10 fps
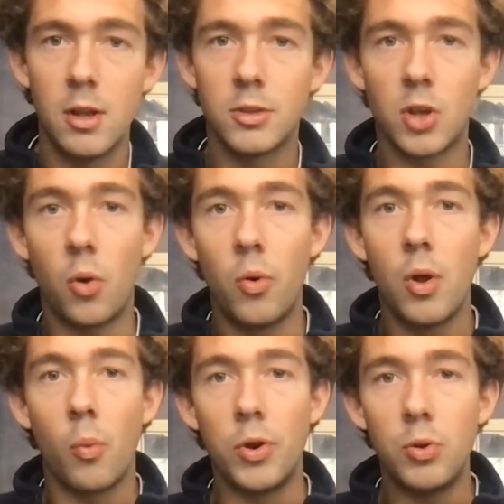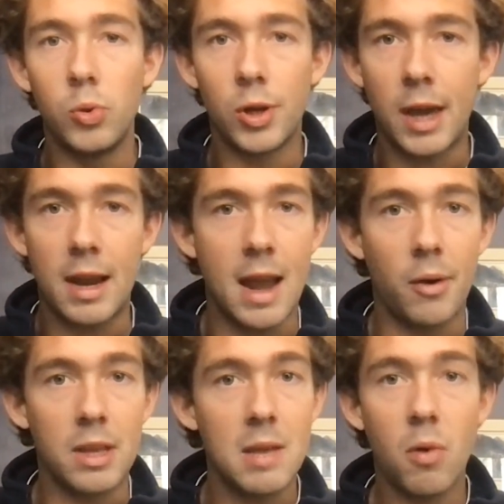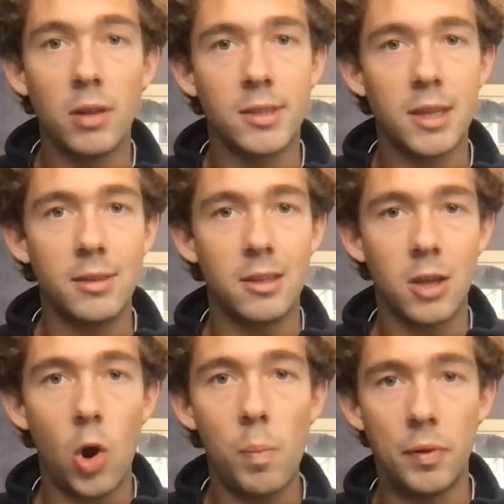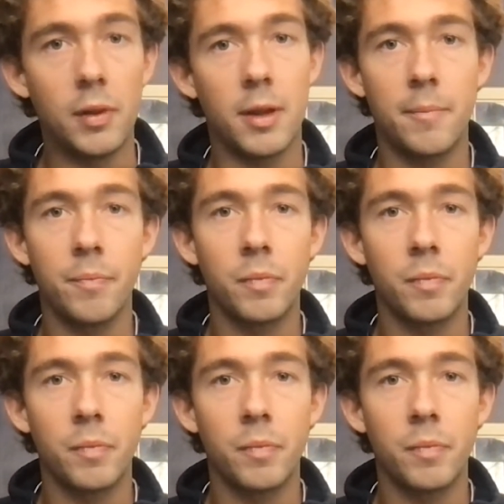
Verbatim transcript: So when you look at it now, and Iman said this openly,